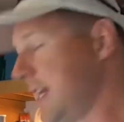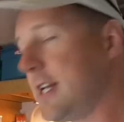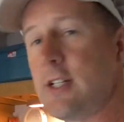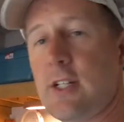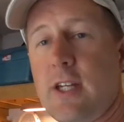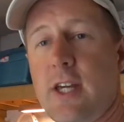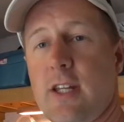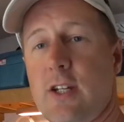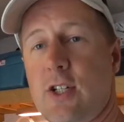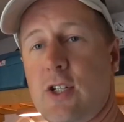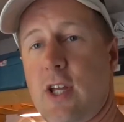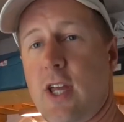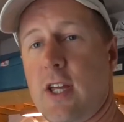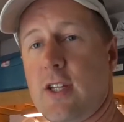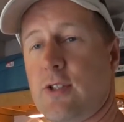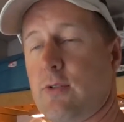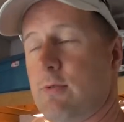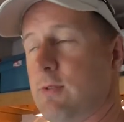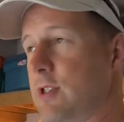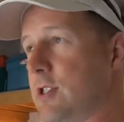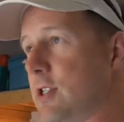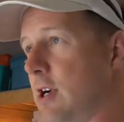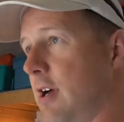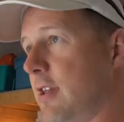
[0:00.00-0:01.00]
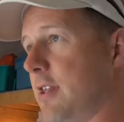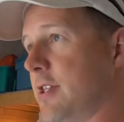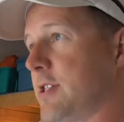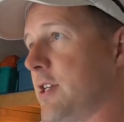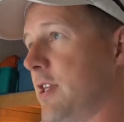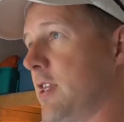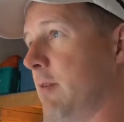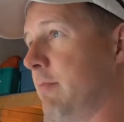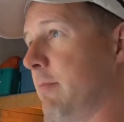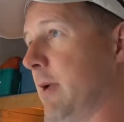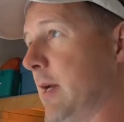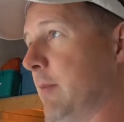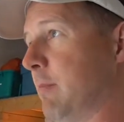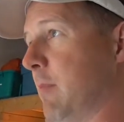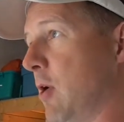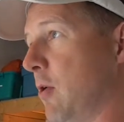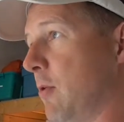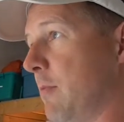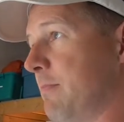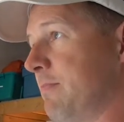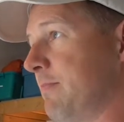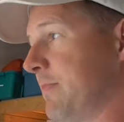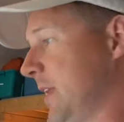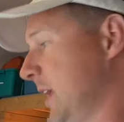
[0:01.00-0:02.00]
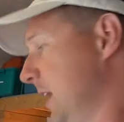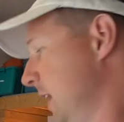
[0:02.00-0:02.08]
didn't get a chance to install this on the big boat.